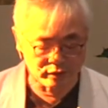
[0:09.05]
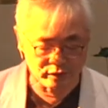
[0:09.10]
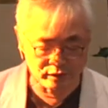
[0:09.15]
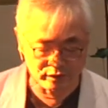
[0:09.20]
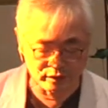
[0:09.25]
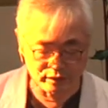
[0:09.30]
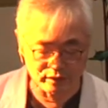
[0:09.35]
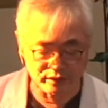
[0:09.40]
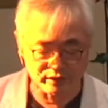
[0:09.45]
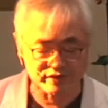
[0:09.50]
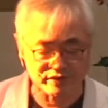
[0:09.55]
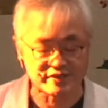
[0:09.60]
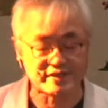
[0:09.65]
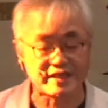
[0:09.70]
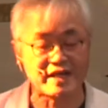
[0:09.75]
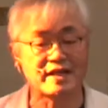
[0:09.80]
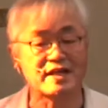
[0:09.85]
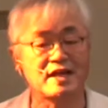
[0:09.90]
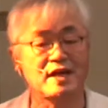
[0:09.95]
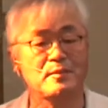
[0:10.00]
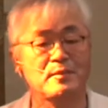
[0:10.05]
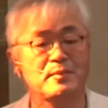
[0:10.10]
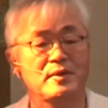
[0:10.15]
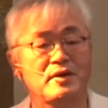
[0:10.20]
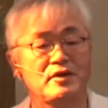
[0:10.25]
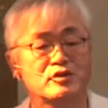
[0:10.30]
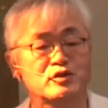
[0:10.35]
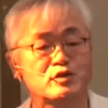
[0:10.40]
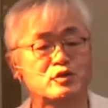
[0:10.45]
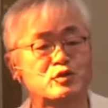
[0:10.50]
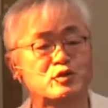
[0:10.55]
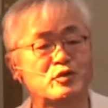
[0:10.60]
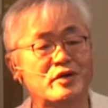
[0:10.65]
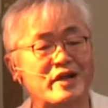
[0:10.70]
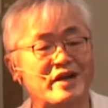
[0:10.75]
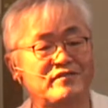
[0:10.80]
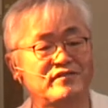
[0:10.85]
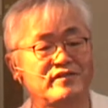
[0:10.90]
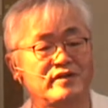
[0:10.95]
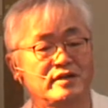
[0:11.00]
to set up a
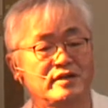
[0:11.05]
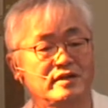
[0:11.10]
trap